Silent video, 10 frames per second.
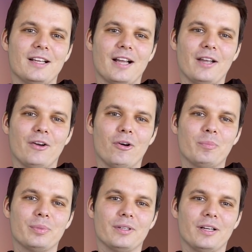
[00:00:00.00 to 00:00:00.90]
I
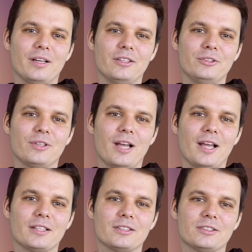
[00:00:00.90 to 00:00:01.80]
hope you
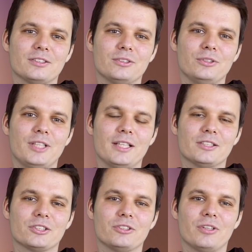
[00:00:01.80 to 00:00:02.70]
liked today's
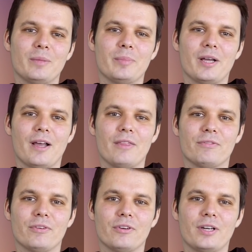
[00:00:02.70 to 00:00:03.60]
story behind the
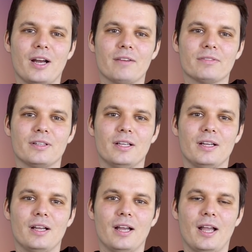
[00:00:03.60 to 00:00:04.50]
photograph
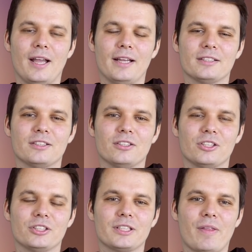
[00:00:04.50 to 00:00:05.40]
and
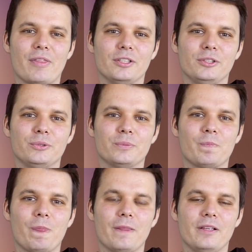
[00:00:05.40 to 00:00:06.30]
learned something new.
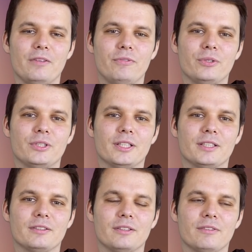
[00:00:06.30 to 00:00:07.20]
If you
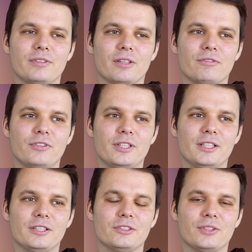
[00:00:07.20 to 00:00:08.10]
did, feel free
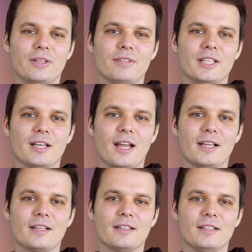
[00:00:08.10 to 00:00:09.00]
to give it a like.
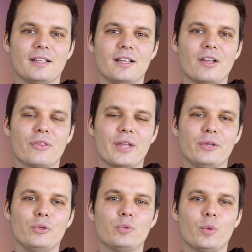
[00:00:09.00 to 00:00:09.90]
Thank
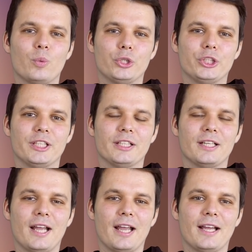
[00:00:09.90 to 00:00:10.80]
you for watching,
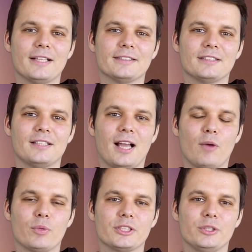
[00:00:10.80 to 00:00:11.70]
and I
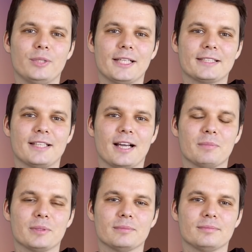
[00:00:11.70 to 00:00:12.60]
will see you next time.